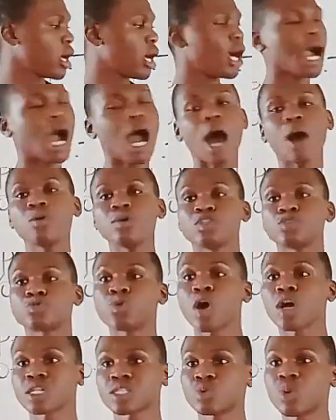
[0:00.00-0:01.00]
it
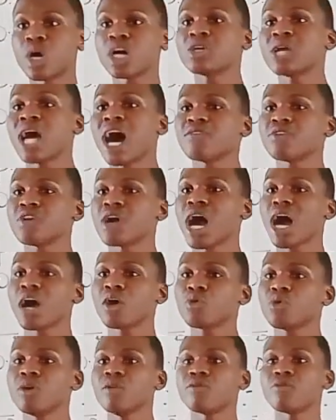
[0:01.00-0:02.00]
works when you have your
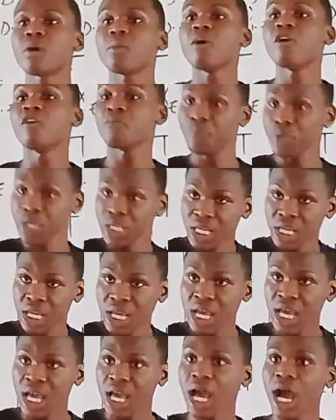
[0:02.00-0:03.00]
angle in form of p
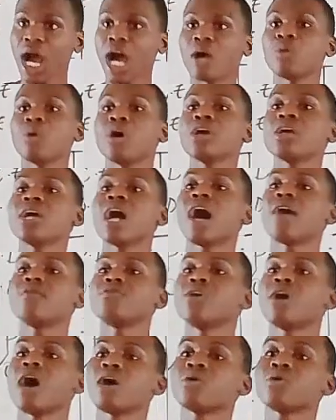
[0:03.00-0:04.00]
and when you have
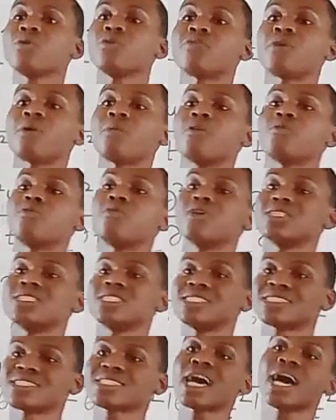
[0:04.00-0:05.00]
your angle in form of what?
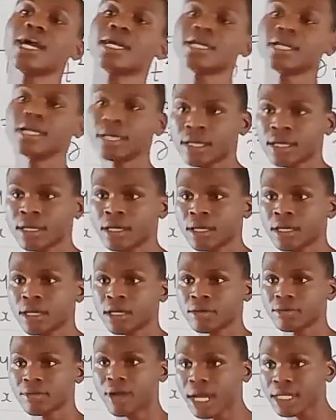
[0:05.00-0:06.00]
Sine,
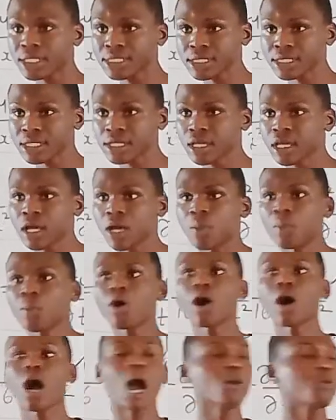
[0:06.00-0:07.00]
right? But I